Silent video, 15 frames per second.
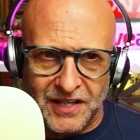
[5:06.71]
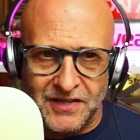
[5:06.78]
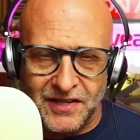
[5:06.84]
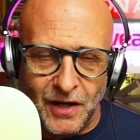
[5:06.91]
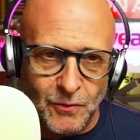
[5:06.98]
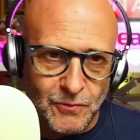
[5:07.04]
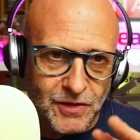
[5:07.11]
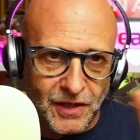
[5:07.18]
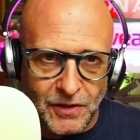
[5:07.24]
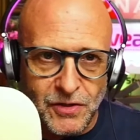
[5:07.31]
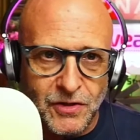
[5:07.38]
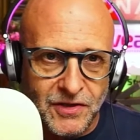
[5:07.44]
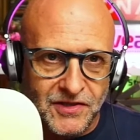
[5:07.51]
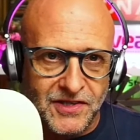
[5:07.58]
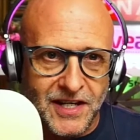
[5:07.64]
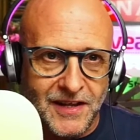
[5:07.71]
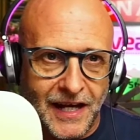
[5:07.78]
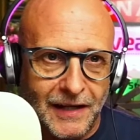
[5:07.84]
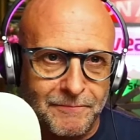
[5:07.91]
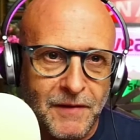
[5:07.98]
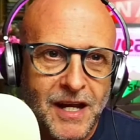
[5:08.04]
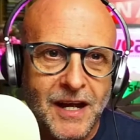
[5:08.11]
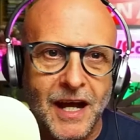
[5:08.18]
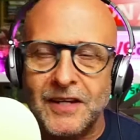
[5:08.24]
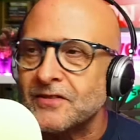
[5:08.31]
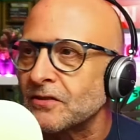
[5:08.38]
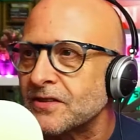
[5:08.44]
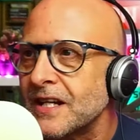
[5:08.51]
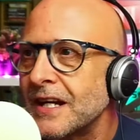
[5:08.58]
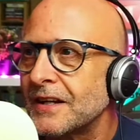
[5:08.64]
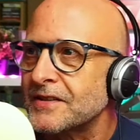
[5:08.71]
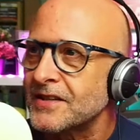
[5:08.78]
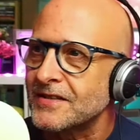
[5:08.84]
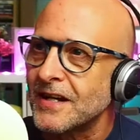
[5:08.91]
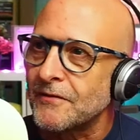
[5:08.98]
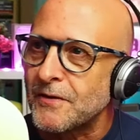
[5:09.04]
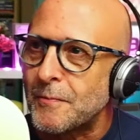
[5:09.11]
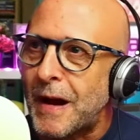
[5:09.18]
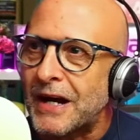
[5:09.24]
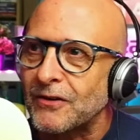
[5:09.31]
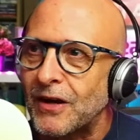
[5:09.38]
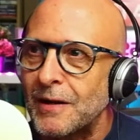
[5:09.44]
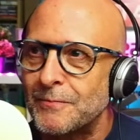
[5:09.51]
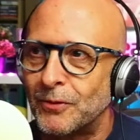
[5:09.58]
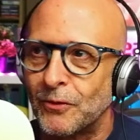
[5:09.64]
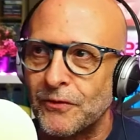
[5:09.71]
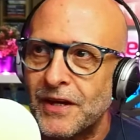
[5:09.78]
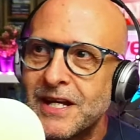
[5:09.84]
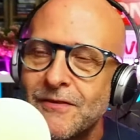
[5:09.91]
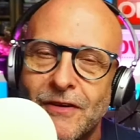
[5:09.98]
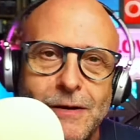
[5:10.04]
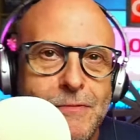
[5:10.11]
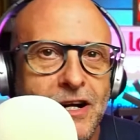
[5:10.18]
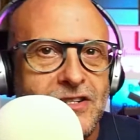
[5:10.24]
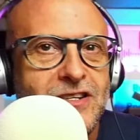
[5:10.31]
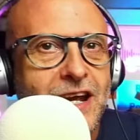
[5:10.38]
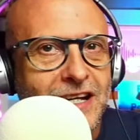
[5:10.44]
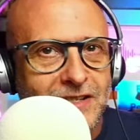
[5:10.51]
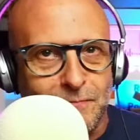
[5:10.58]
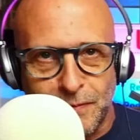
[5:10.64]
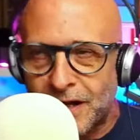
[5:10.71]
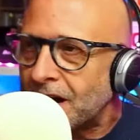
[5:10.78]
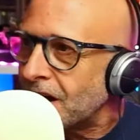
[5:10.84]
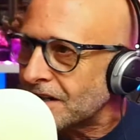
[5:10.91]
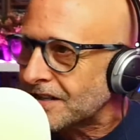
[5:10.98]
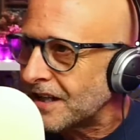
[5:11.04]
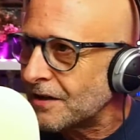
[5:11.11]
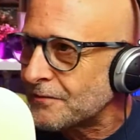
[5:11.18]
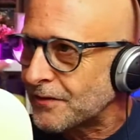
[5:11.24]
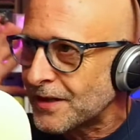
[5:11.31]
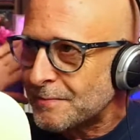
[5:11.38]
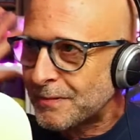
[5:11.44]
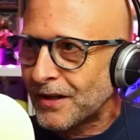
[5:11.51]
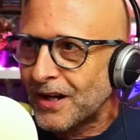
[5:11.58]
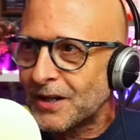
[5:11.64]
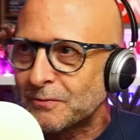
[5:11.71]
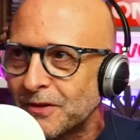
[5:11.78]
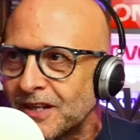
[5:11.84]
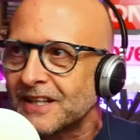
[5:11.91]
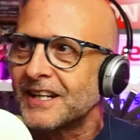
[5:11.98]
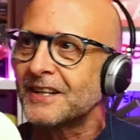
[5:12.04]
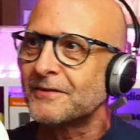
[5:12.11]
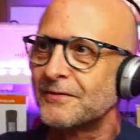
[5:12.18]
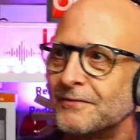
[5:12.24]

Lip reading: So, you know, you can see that. Dr. Elo says, love the background, Paul. Thank you very much. Yeah, it's blurred, hopefully blurred when I kind of...